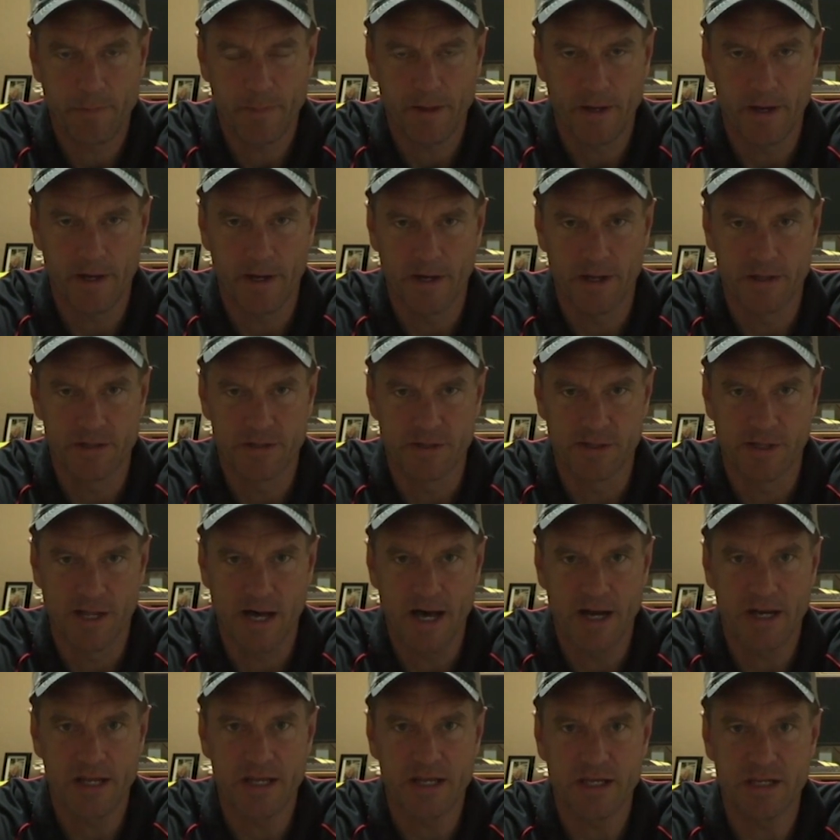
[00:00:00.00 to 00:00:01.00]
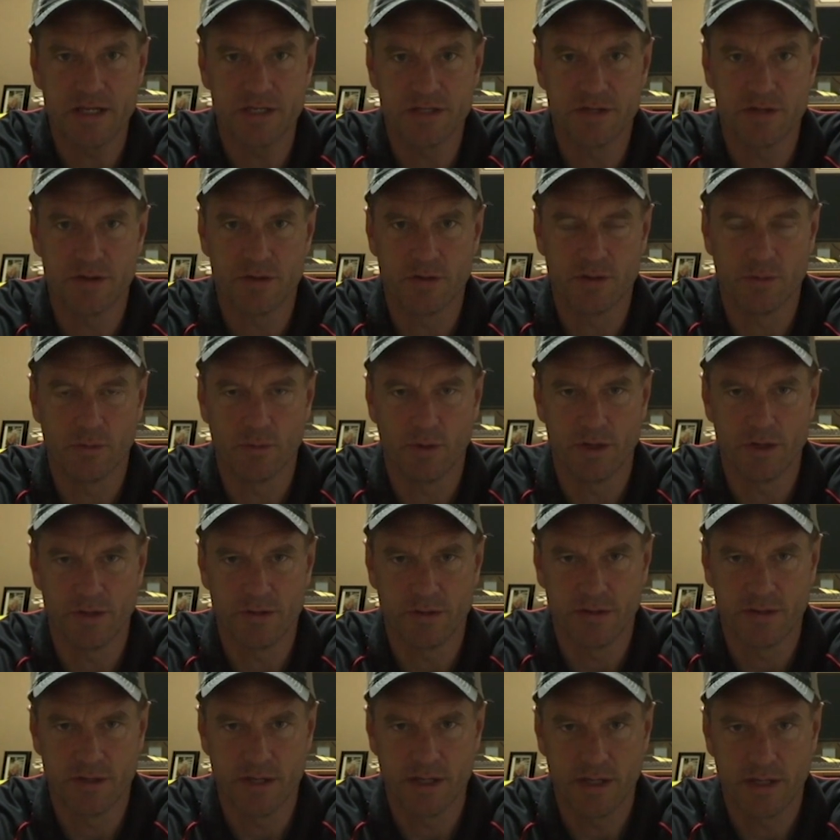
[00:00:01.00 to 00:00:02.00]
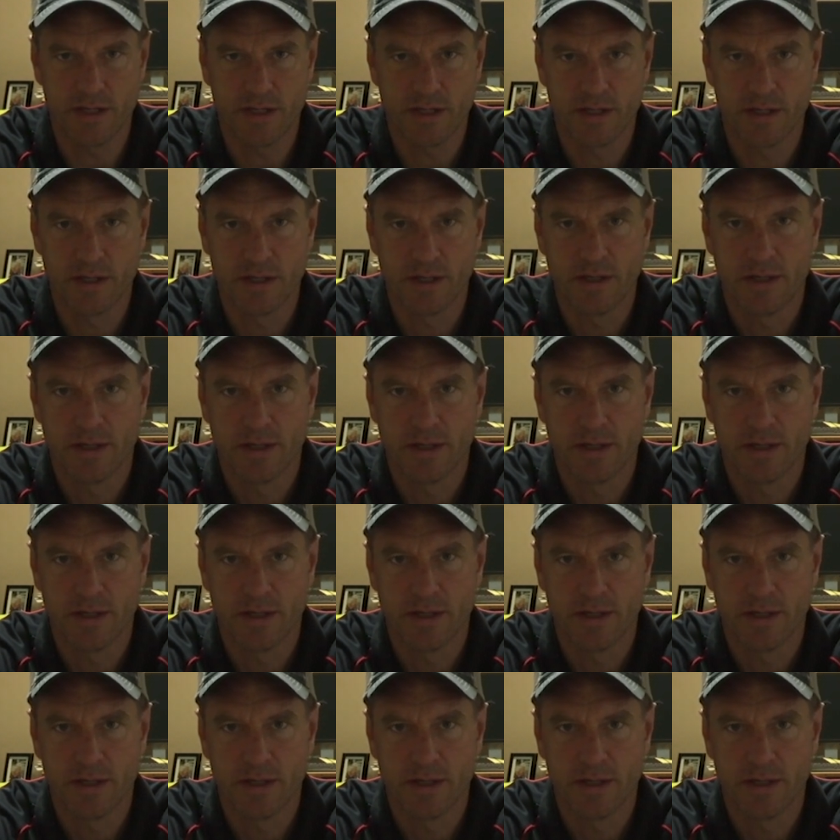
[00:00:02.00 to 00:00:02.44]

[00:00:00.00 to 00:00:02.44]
It's a lot easier than what you think.